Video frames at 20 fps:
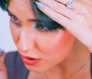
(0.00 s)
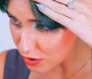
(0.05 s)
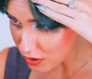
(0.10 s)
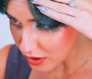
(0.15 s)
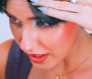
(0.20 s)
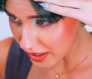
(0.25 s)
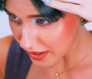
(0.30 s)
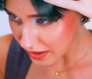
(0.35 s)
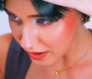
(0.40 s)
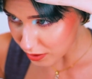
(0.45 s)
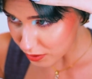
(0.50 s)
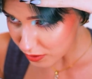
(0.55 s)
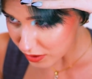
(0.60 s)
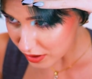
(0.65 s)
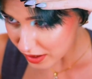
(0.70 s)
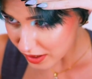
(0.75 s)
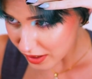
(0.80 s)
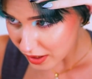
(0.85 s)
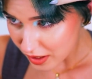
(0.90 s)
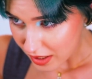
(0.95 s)

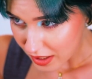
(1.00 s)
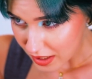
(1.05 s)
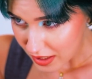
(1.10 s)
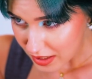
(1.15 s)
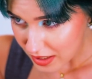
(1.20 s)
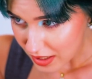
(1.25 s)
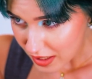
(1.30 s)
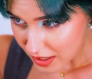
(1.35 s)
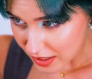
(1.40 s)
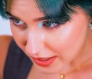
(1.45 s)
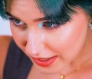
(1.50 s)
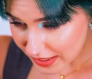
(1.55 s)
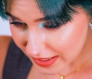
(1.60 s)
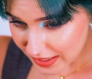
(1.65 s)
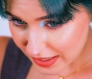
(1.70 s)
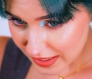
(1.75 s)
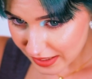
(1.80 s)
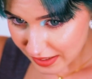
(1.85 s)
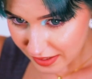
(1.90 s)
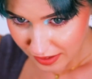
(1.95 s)
Look,
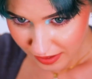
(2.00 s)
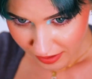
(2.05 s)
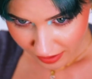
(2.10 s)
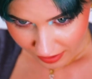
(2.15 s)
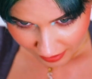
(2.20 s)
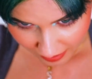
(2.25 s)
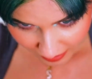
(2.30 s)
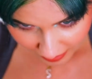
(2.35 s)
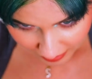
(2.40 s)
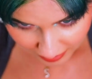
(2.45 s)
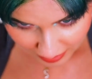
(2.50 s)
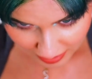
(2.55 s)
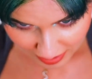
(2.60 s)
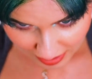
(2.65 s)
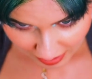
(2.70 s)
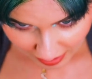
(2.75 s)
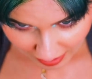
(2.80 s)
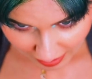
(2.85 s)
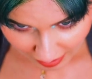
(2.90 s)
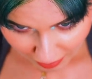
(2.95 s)
it's
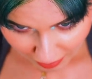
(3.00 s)
like an